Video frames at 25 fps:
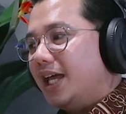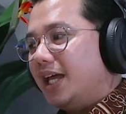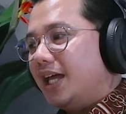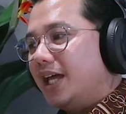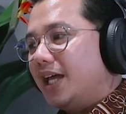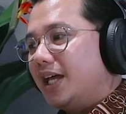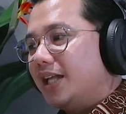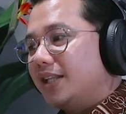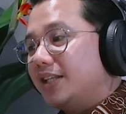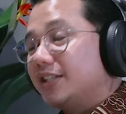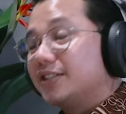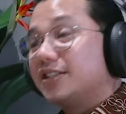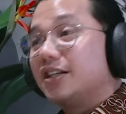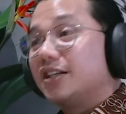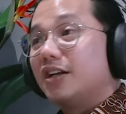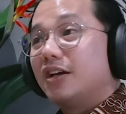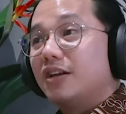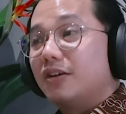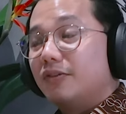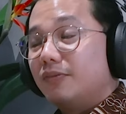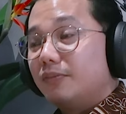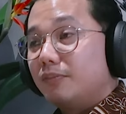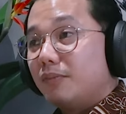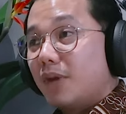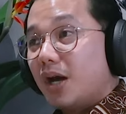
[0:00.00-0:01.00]
There's a
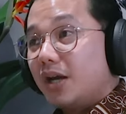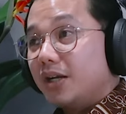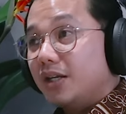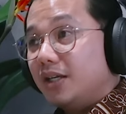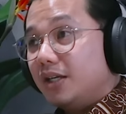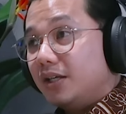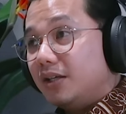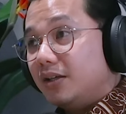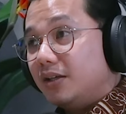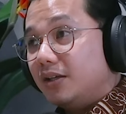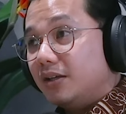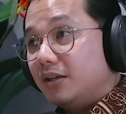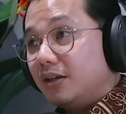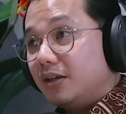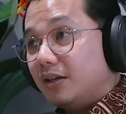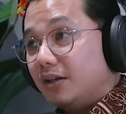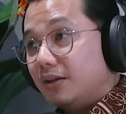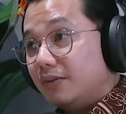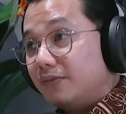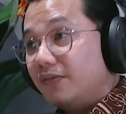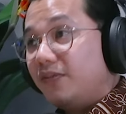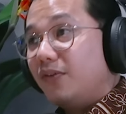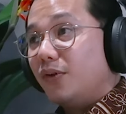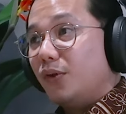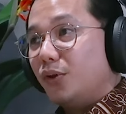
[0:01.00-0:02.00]
lot of money
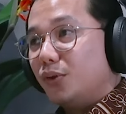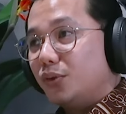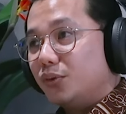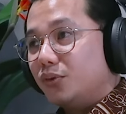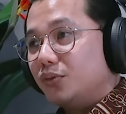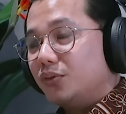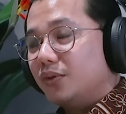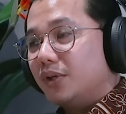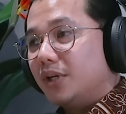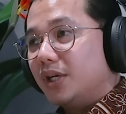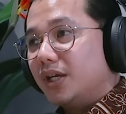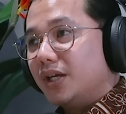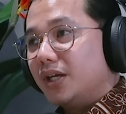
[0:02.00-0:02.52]
inflow